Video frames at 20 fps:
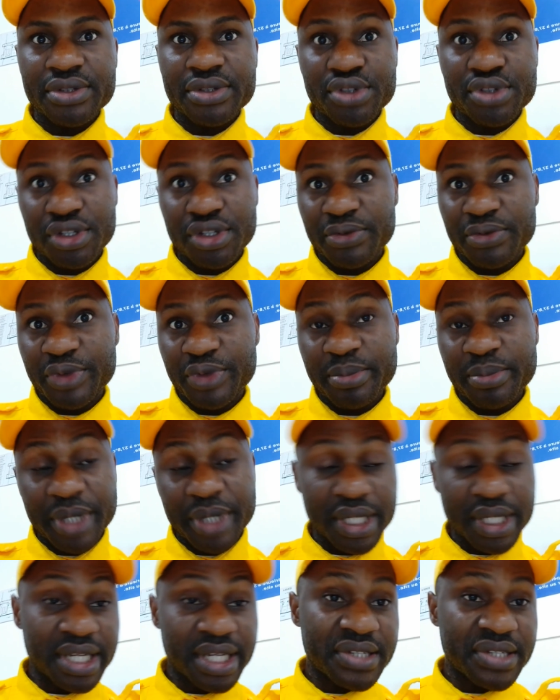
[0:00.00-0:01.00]
Tuition fee per
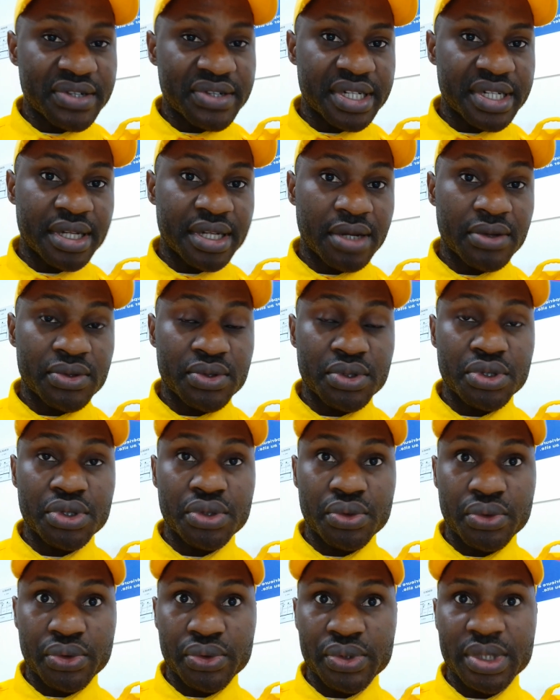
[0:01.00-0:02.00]
year is 3,000
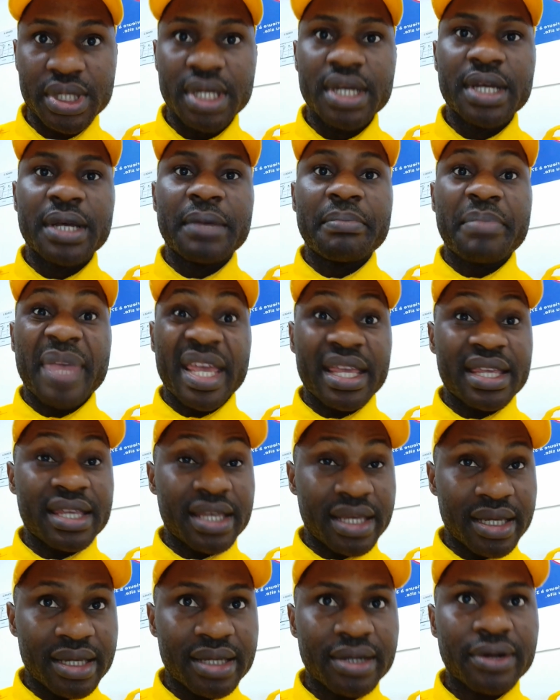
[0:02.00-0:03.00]
euros per
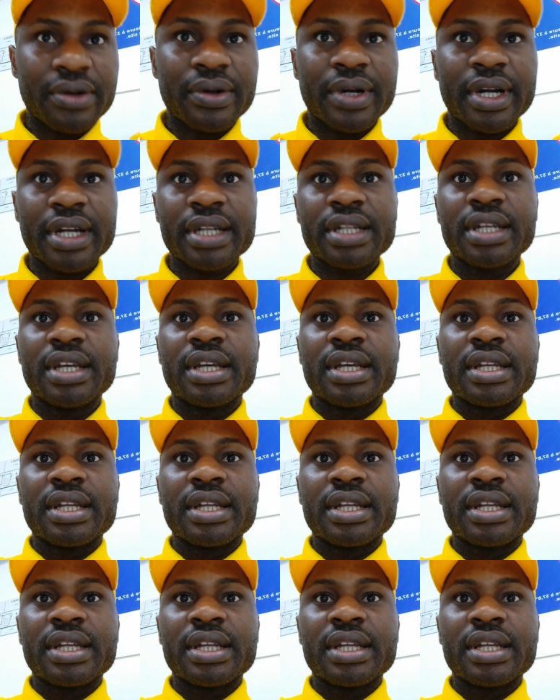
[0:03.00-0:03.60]
year, all right?